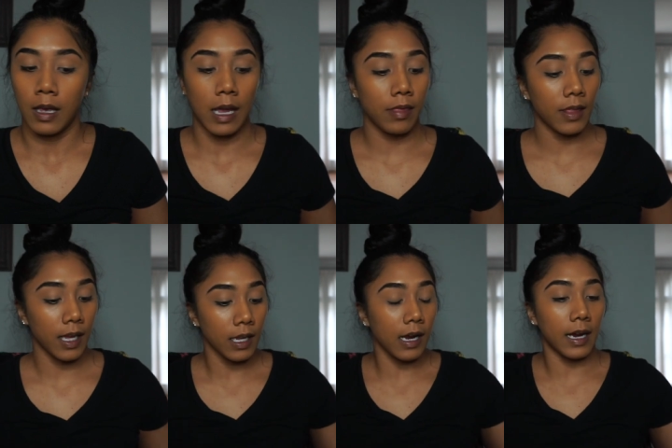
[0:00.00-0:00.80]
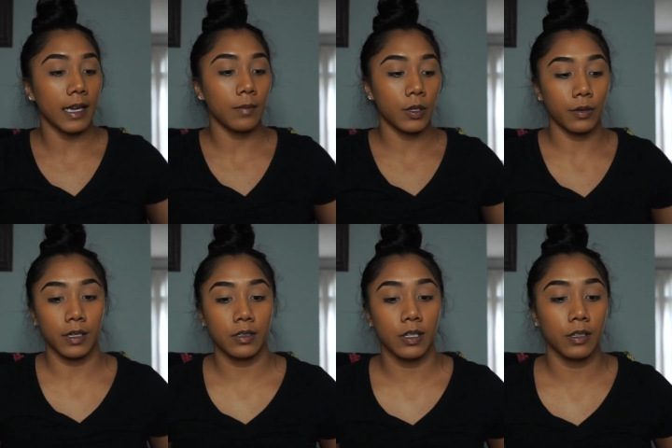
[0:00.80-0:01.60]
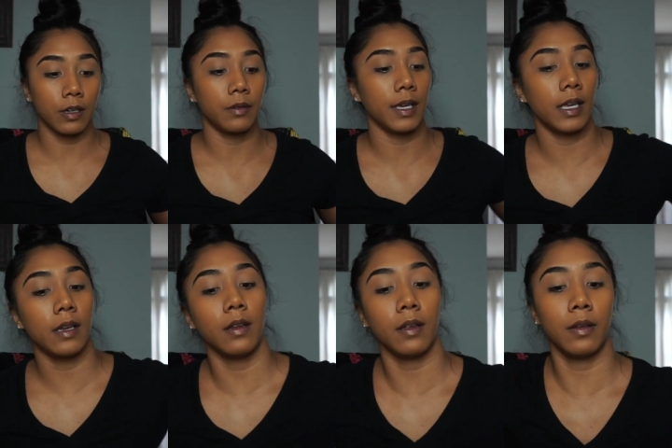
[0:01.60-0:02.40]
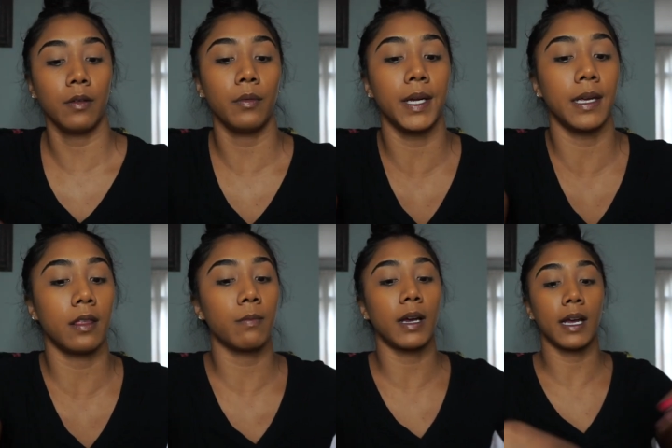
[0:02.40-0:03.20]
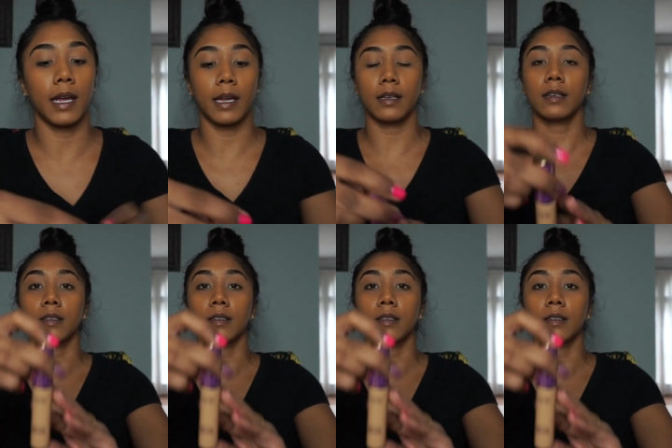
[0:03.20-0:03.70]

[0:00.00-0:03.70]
And then I am going to go in with my